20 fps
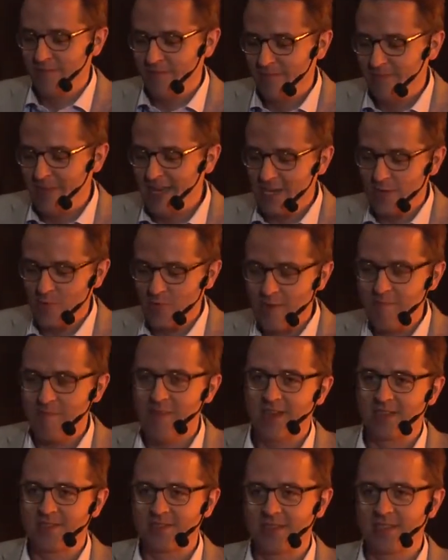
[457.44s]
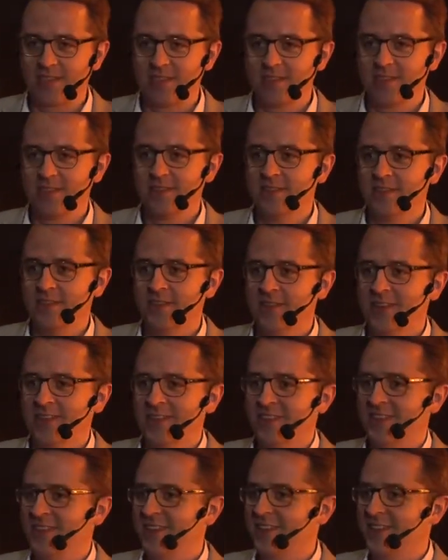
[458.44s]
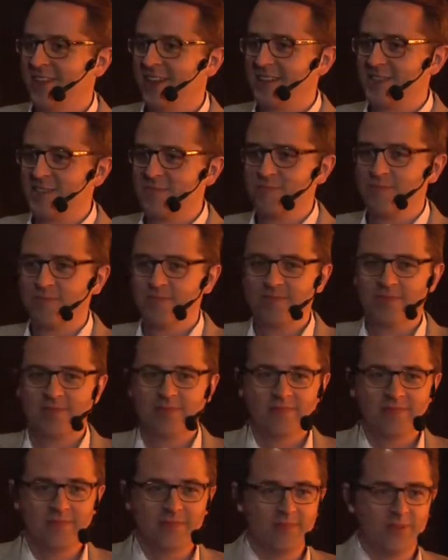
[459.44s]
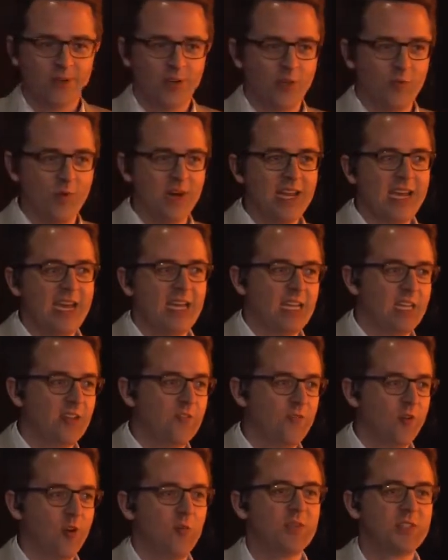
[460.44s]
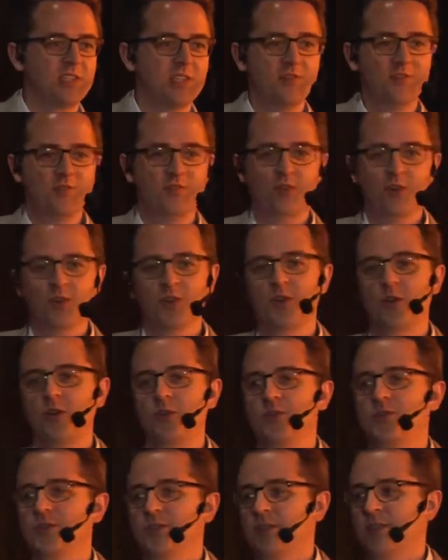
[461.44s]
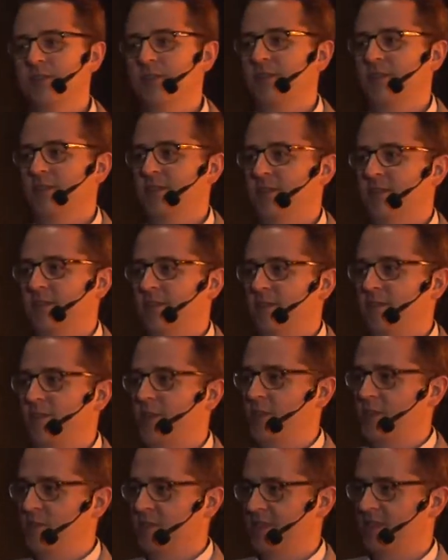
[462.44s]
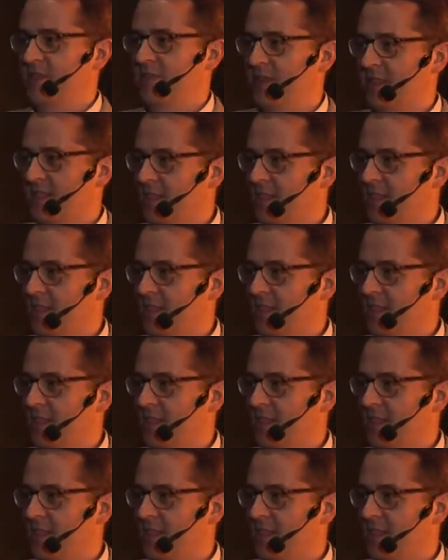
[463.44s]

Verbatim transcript: make a web magazine that's on the one hand, informative for those very specific